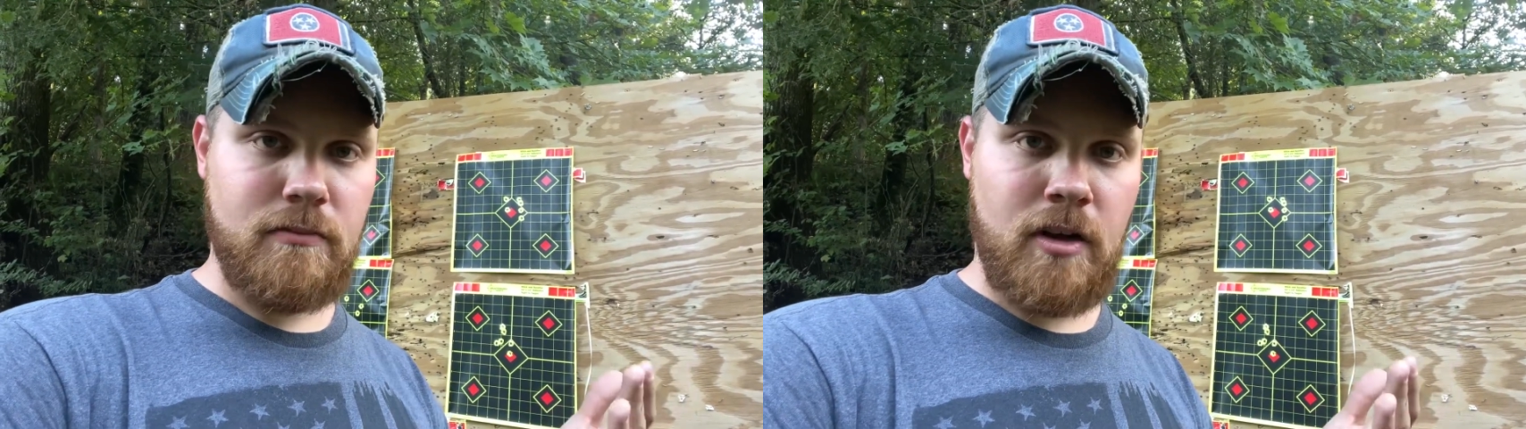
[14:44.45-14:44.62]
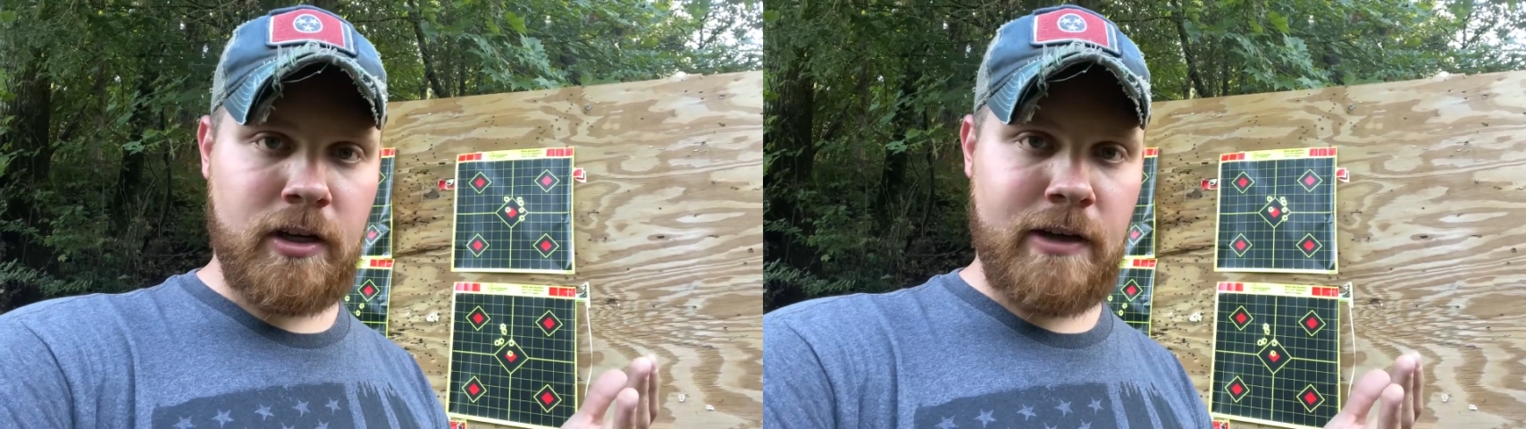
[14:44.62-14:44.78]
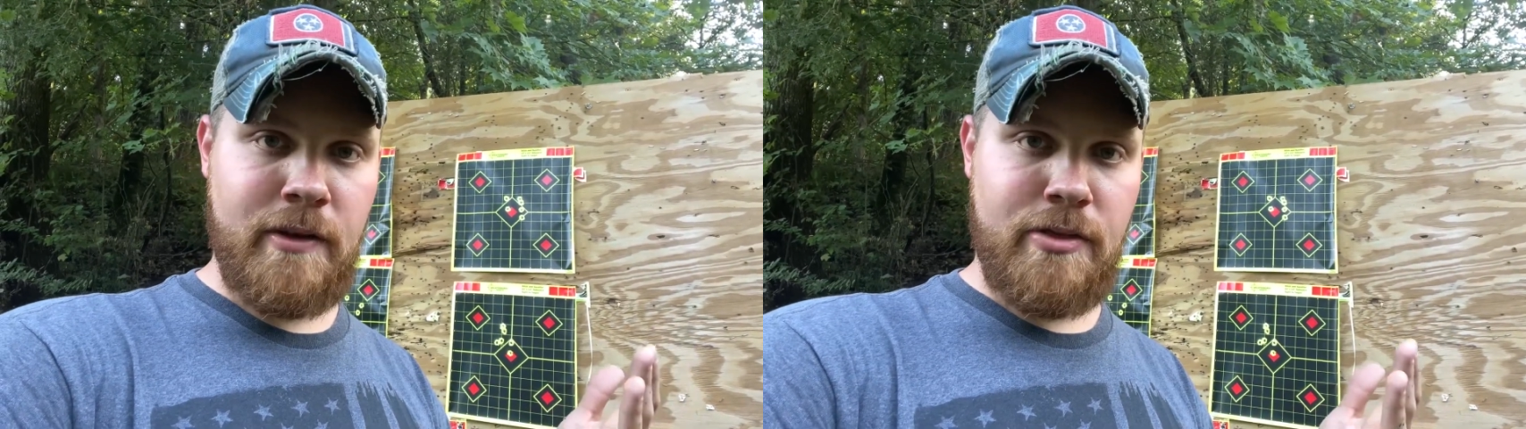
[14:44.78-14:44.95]

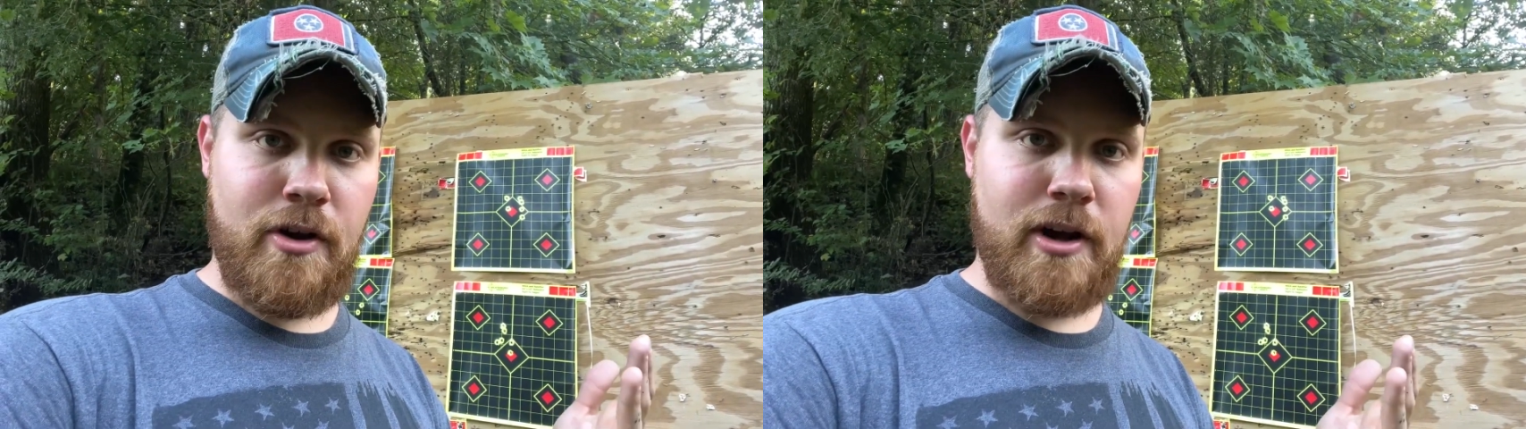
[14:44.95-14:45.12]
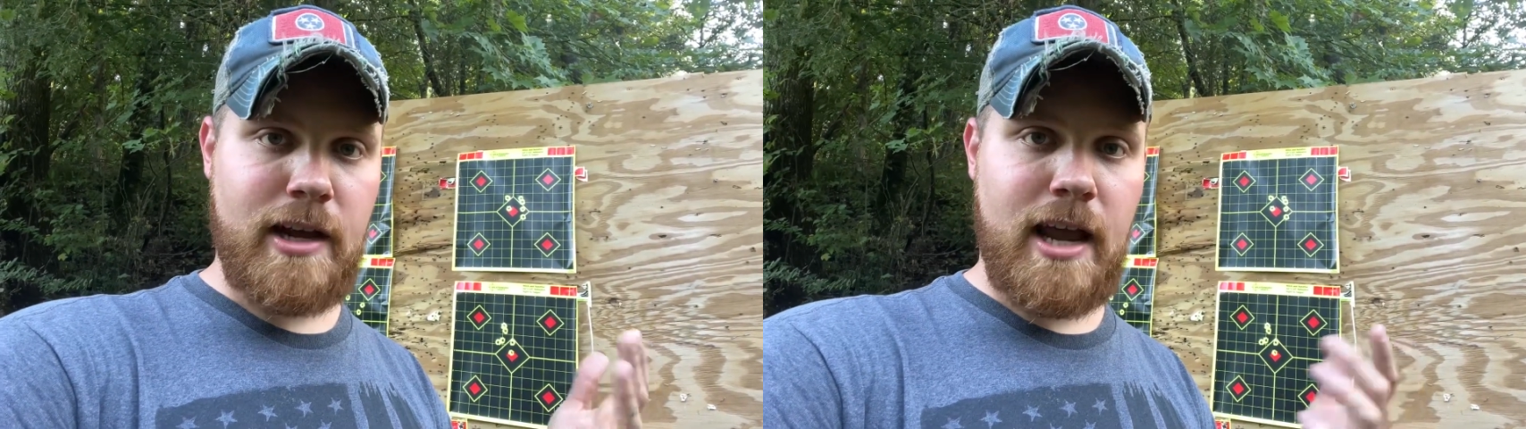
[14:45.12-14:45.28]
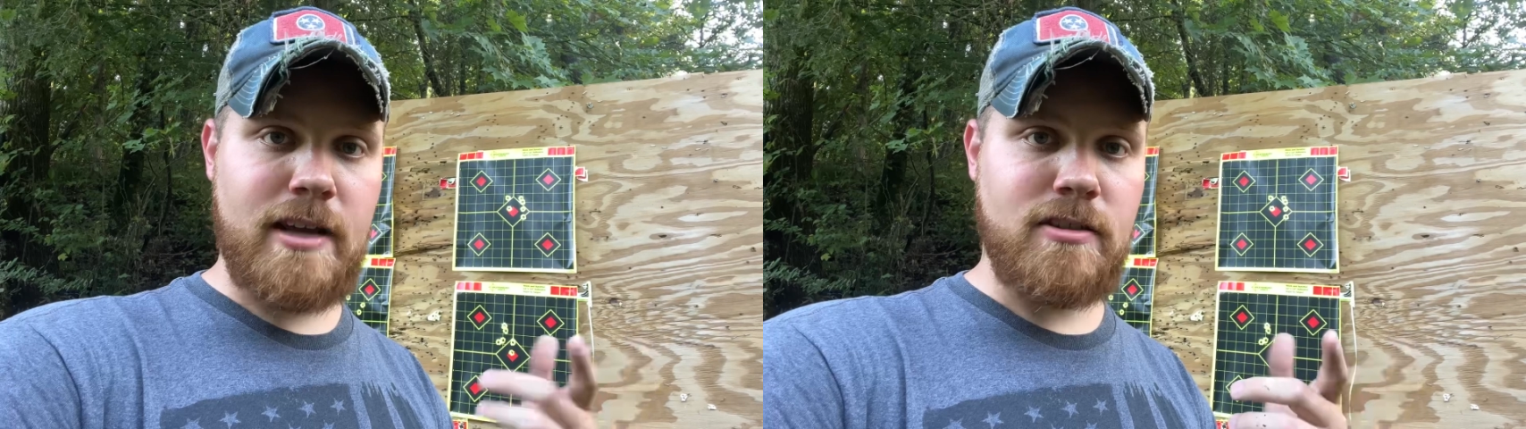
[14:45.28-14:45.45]
I'll give it 30
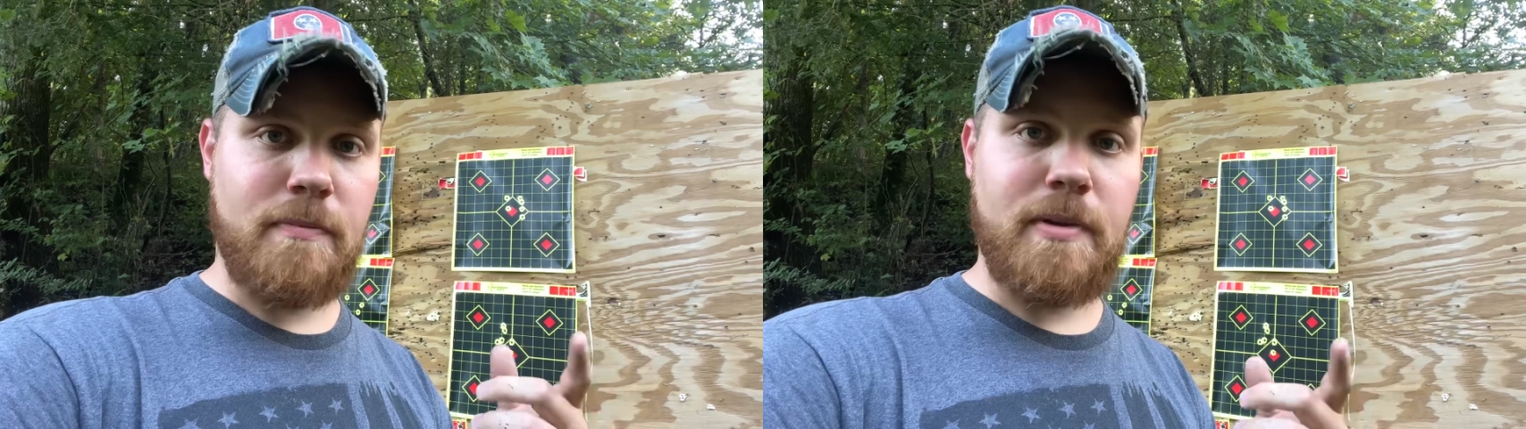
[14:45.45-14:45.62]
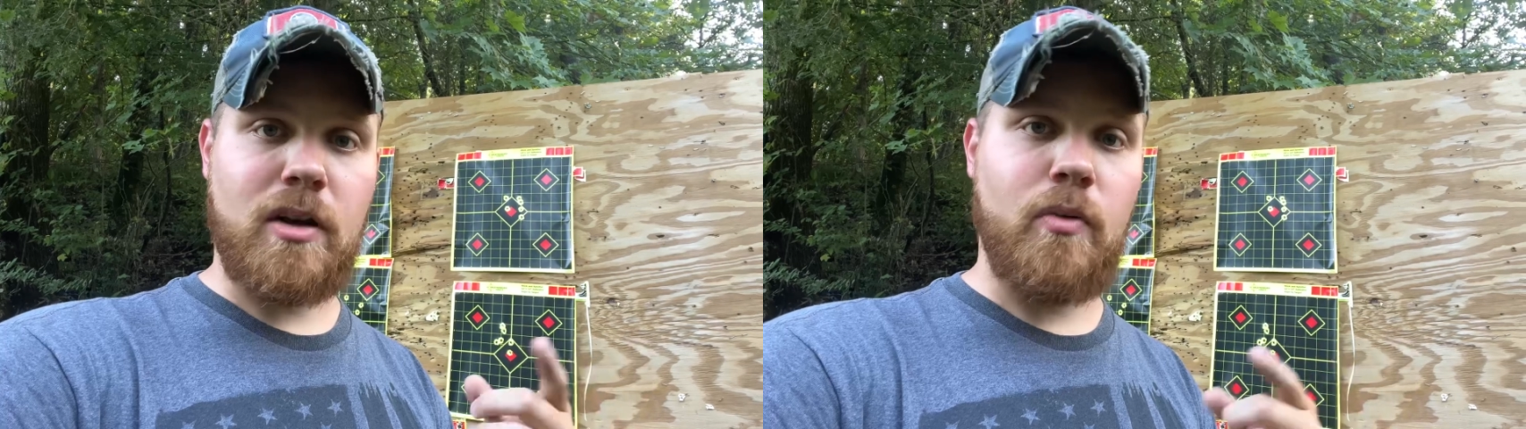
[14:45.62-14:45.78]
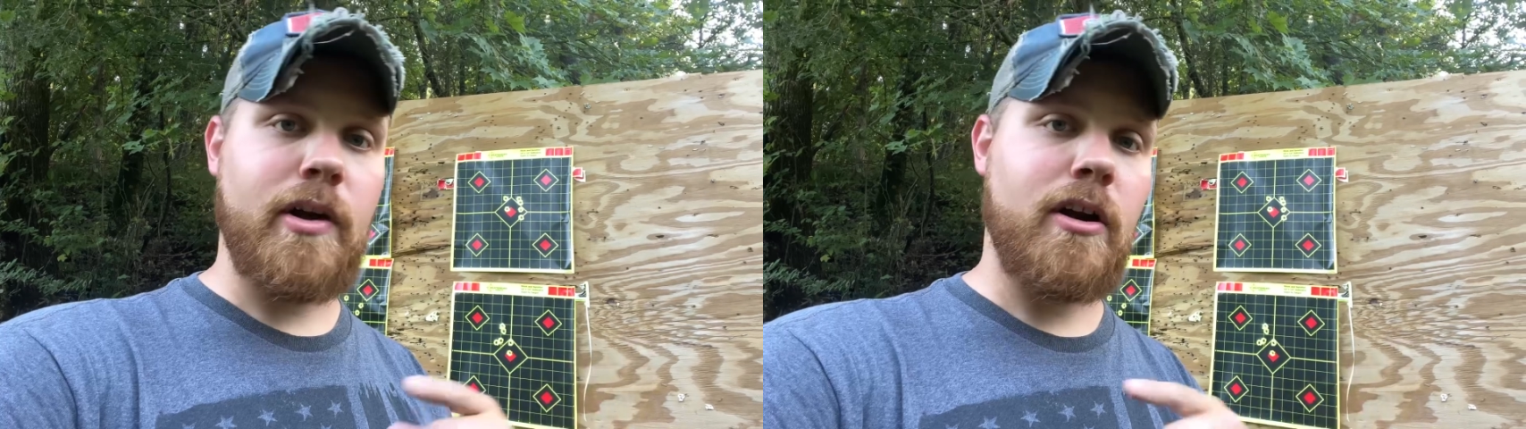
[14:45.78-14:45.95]
days. I'll
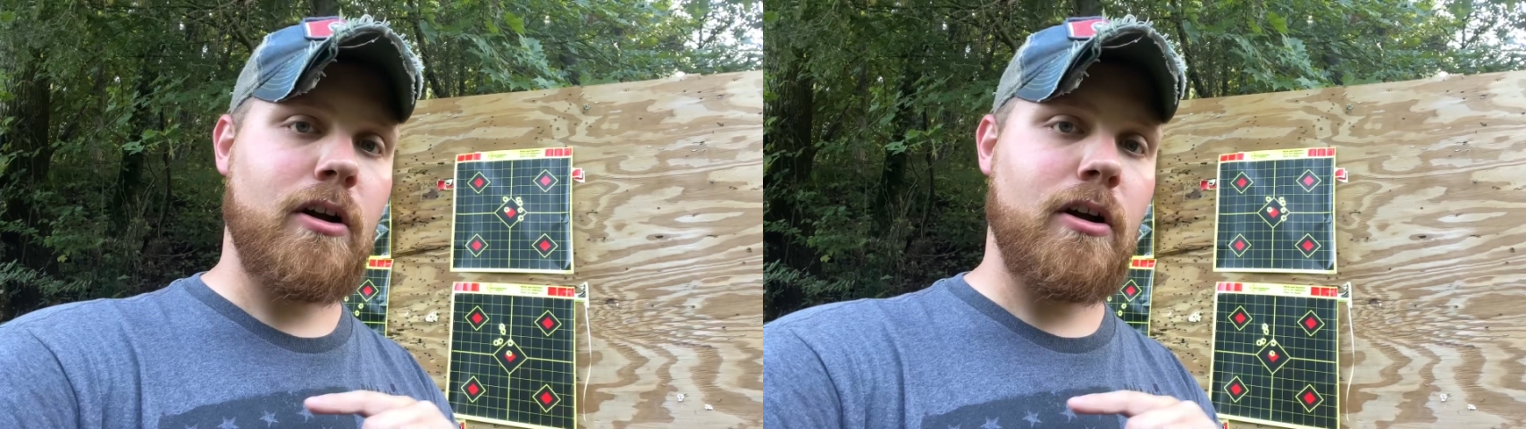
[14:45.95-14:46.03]
pick a winner,